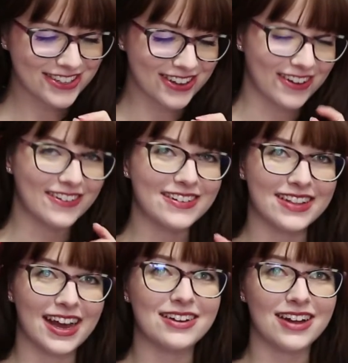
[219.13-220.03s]
So
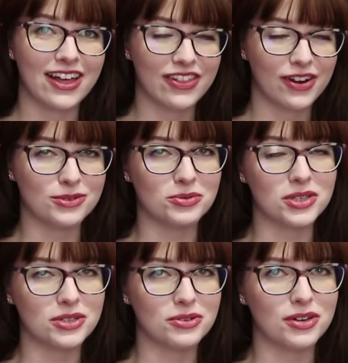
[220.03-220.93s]
that I thought was
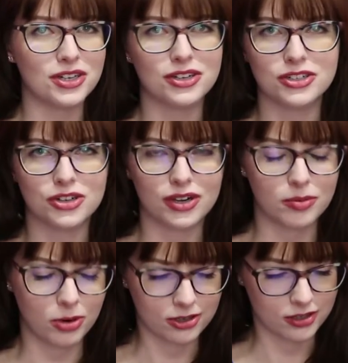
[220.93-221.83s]
really cool, and you can
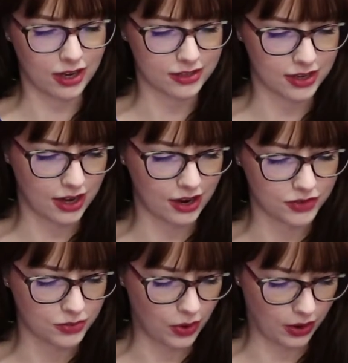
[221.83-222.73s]
totally personalize it
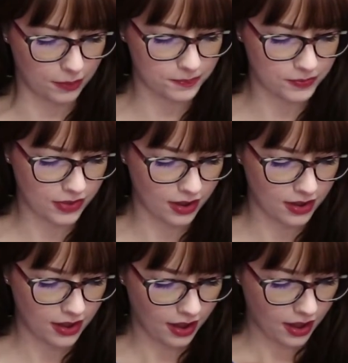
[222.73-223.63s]
however you want.
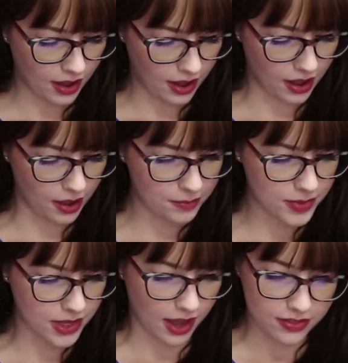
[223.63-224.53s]

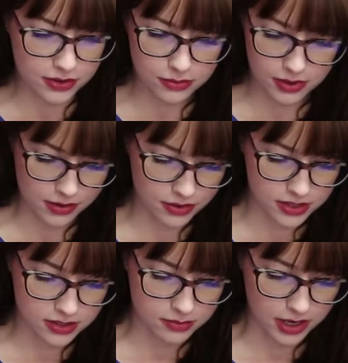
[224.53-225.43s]
The other one I
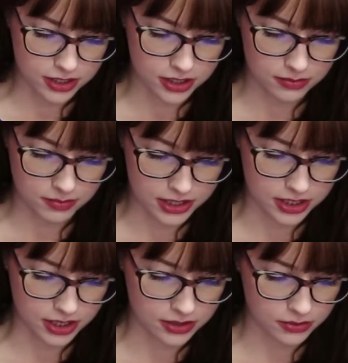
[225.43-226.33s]
wanted to
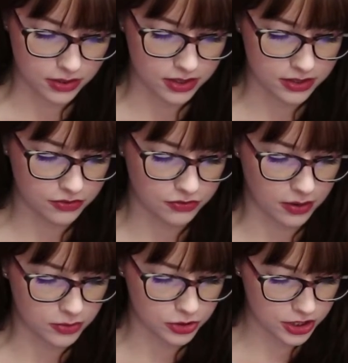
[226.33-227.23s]
mention was
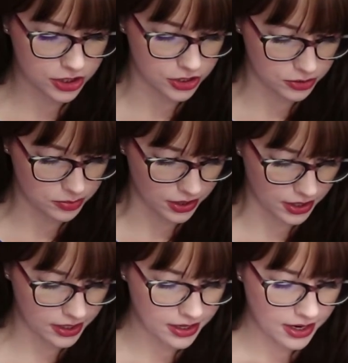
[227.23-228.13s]
from Trish
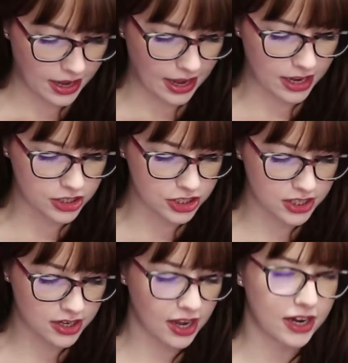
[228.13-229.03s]
Newbery, and
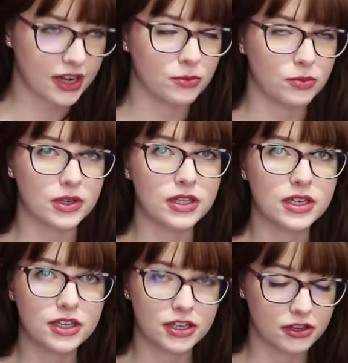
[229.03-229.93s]
she had a
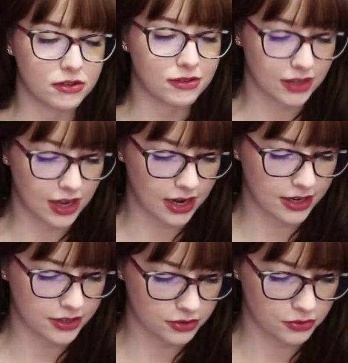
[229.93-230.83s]
really cute
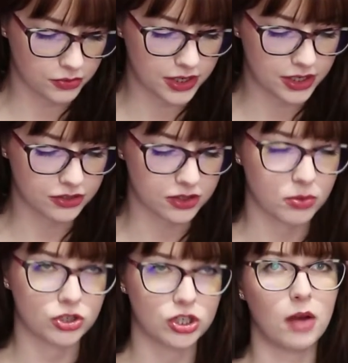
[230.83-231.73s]
lined
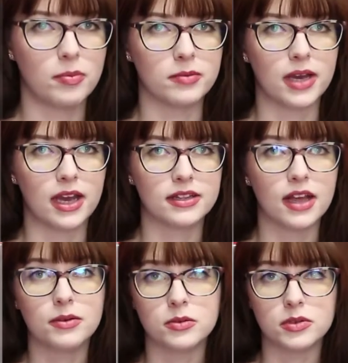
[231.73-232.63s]
reusable shopping bag.
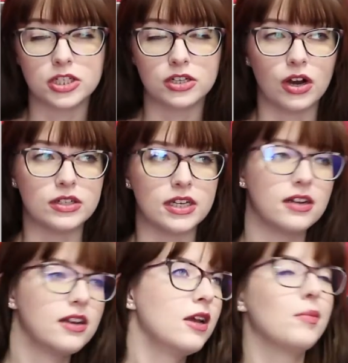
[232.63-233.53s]
That was what she called it.
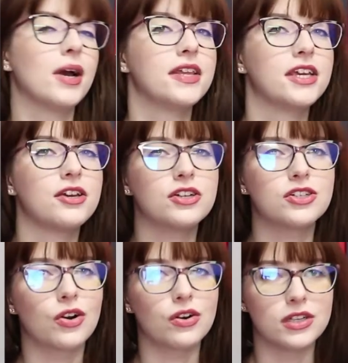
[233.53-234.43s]
I think you could
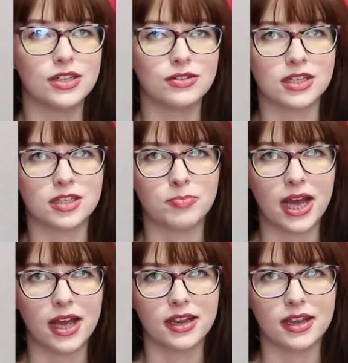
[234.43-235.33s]
totally use this
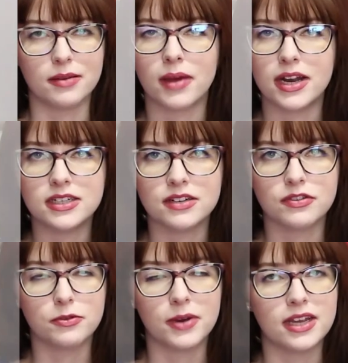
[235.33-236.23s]
bag in many
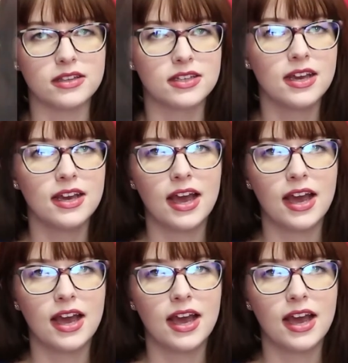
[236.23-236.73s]
different ways.